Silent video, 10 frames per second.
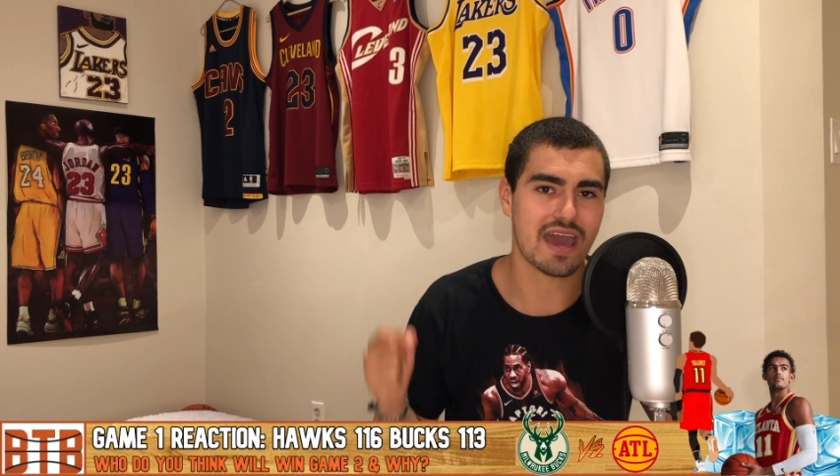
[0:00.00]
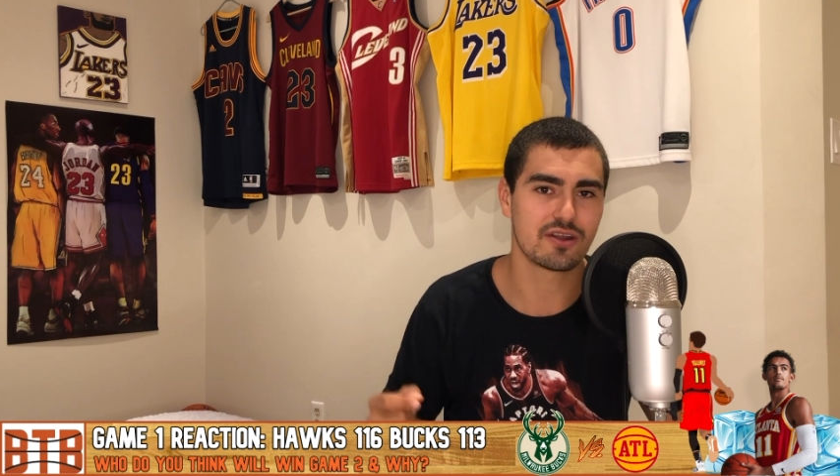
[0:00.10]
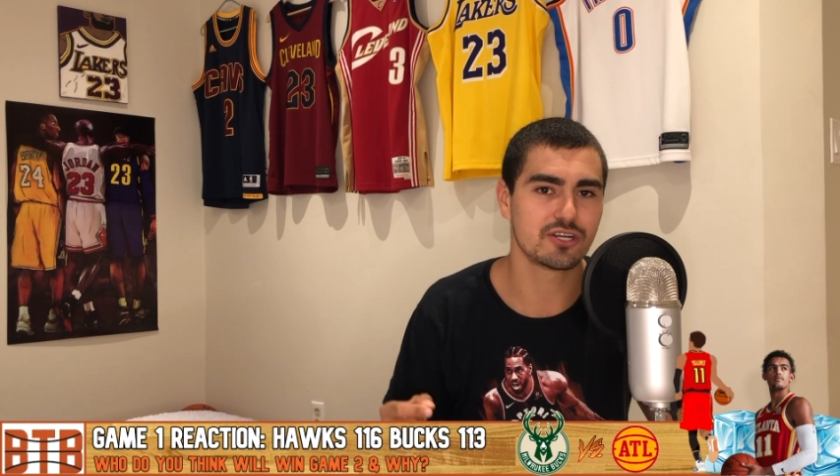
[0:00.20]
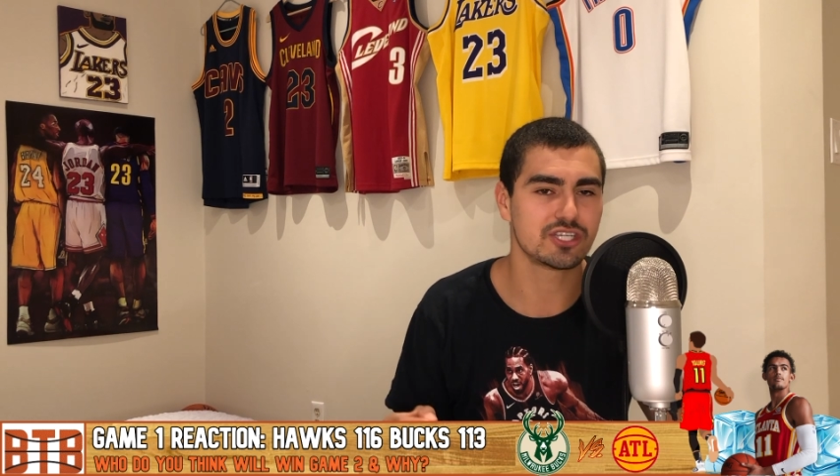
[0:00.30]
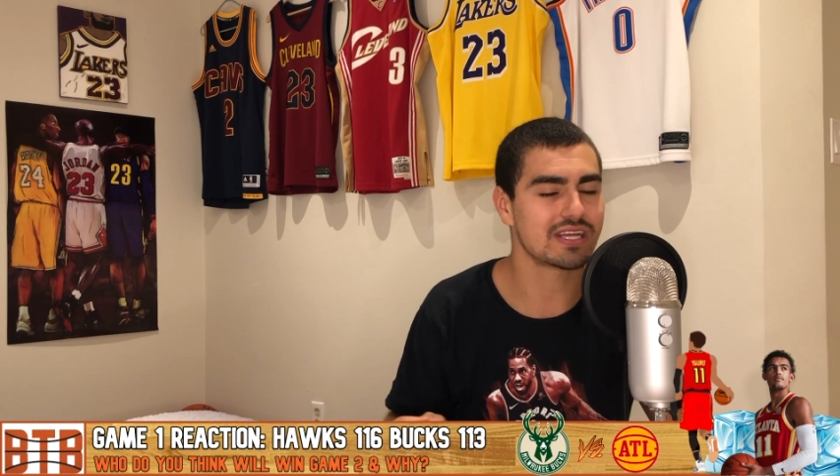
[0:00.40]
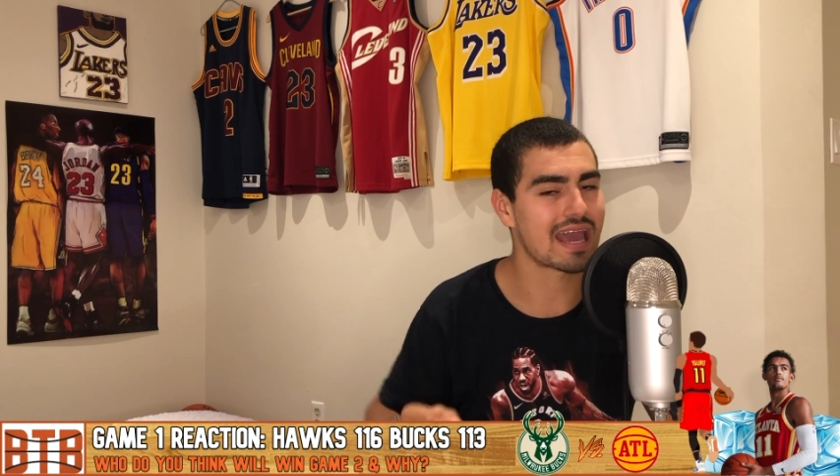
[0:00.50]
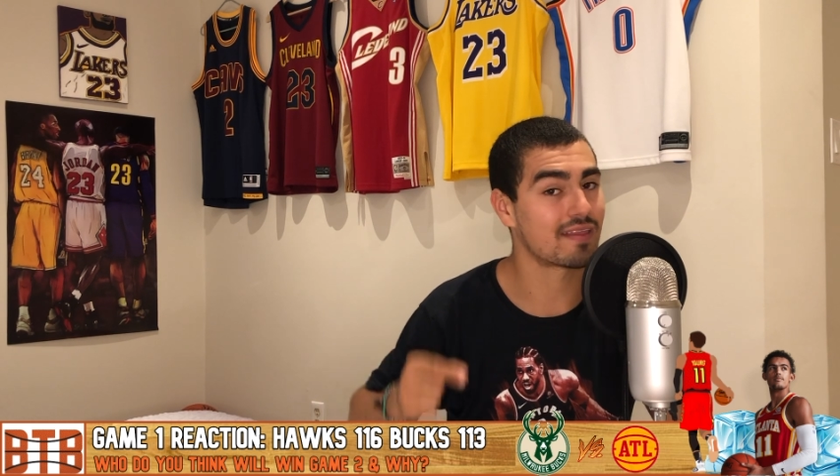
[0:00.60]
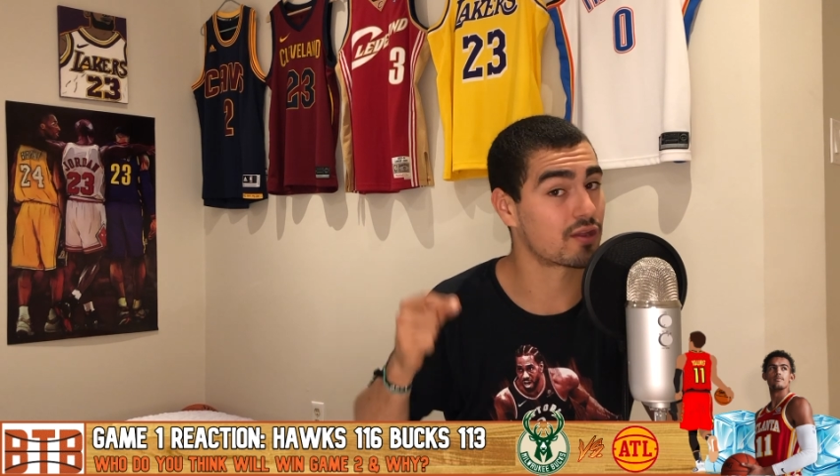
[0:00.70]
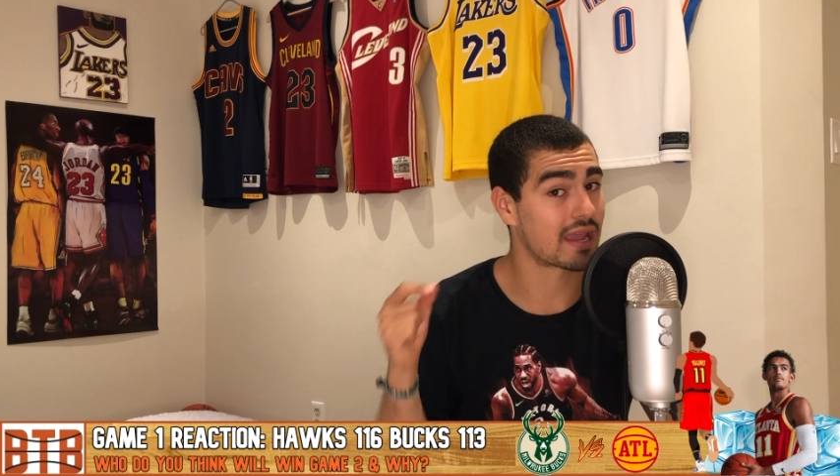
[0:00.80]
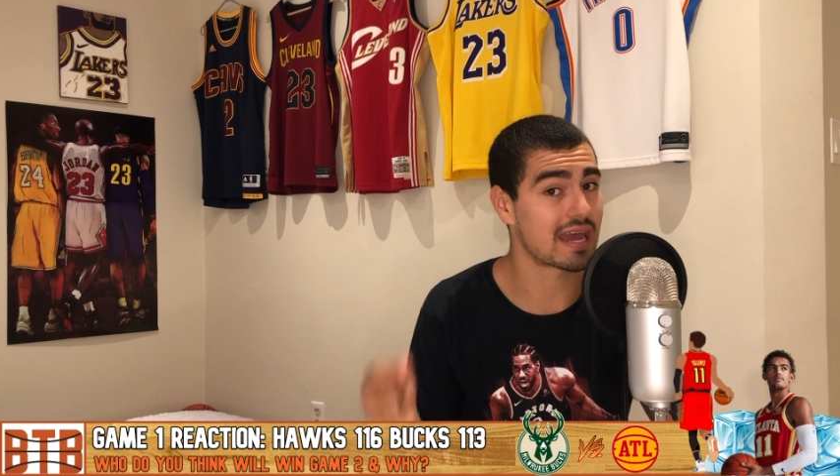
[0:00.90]
energy
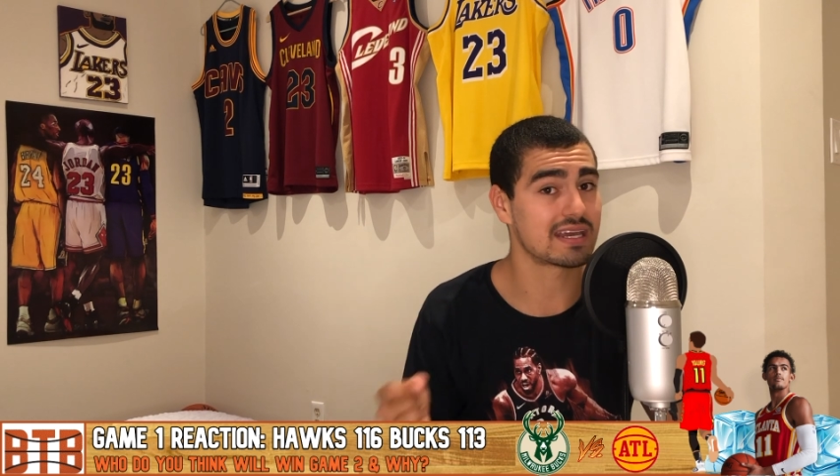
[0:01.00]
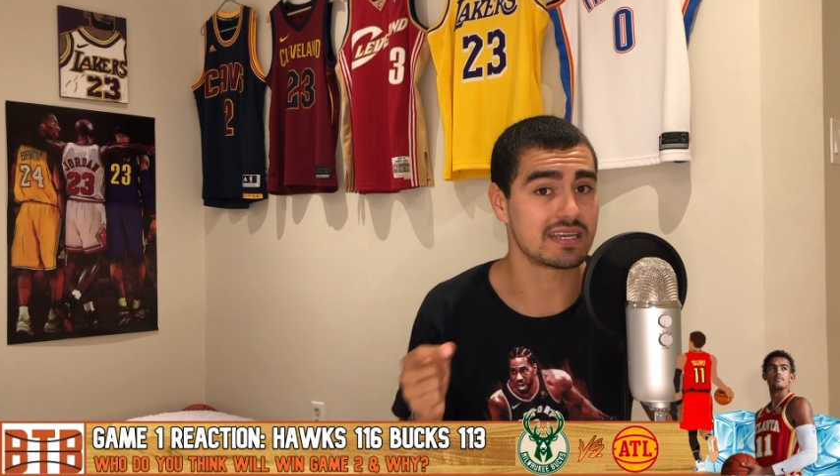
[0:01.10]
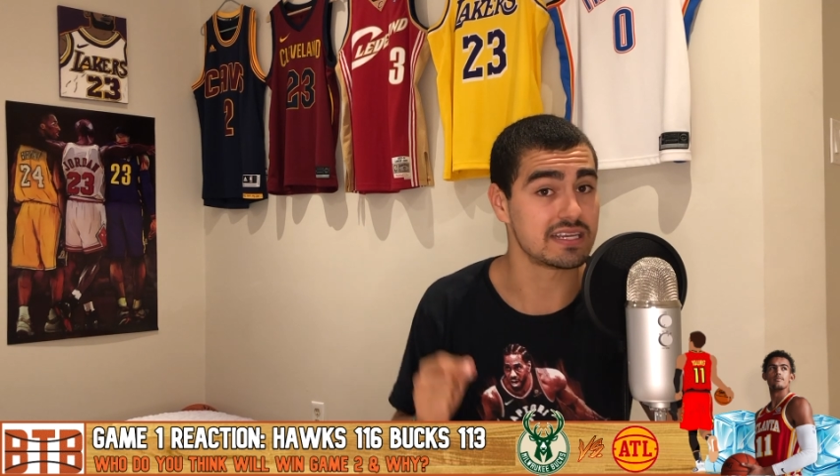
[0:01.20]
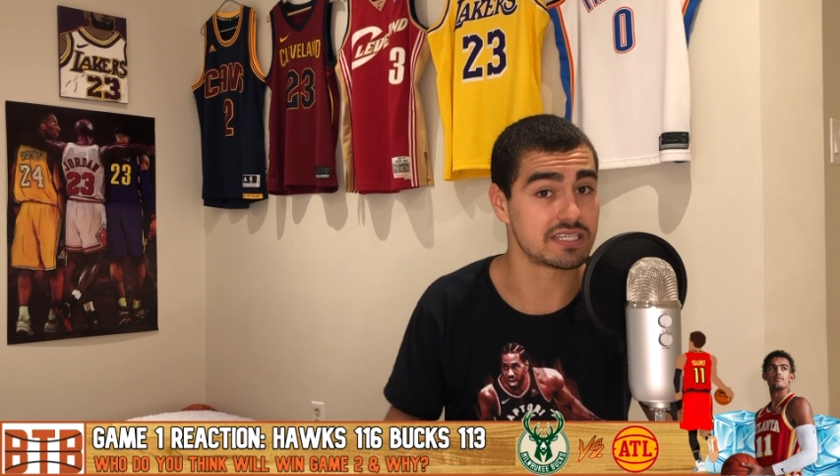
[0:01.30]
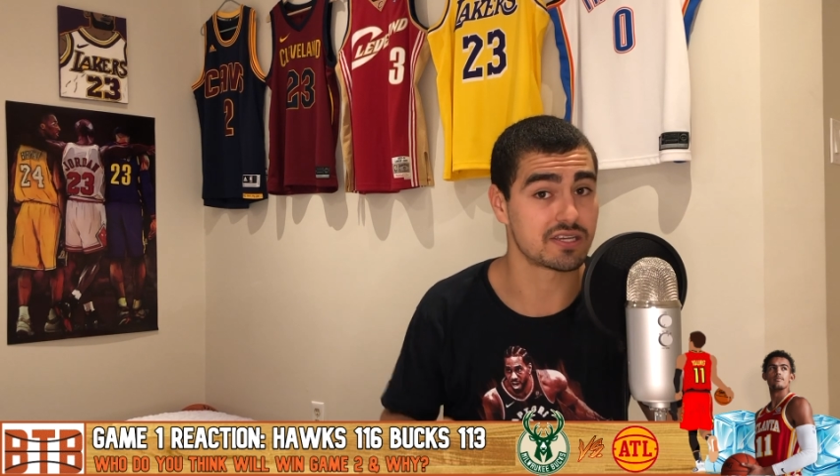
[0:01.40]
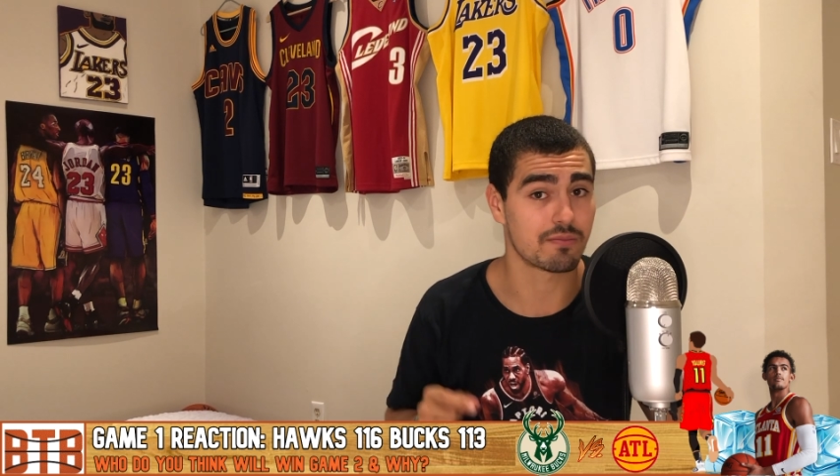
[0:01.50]
and they're getting easier